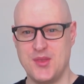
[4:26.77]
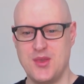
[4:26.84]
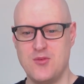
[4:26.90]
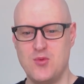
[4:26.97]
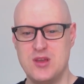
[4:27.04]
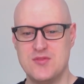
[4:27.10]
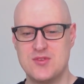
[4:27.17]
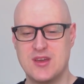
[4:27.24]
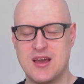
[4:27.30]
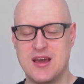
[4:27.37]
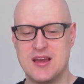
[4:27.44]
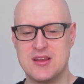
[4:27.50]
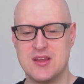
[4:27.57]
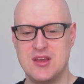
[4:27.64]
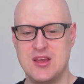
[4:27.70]
we've
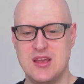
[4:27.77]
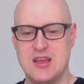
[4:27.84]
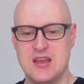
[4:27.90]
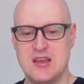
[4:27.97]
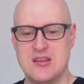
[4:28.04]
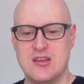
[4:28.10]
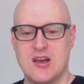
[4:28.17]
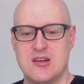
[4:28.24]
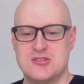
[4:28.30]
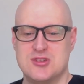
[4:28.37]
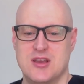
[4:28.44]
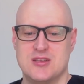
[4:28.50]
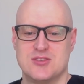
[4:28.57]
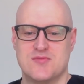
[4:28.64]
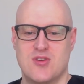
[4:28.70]
got a
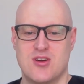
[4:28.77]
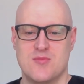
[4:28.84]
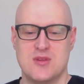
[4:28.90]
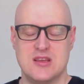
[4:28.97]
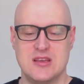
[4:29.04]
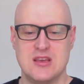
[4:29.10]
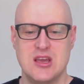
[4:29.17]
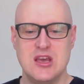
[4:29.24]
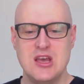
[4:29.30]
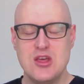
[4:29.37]
change of harmony.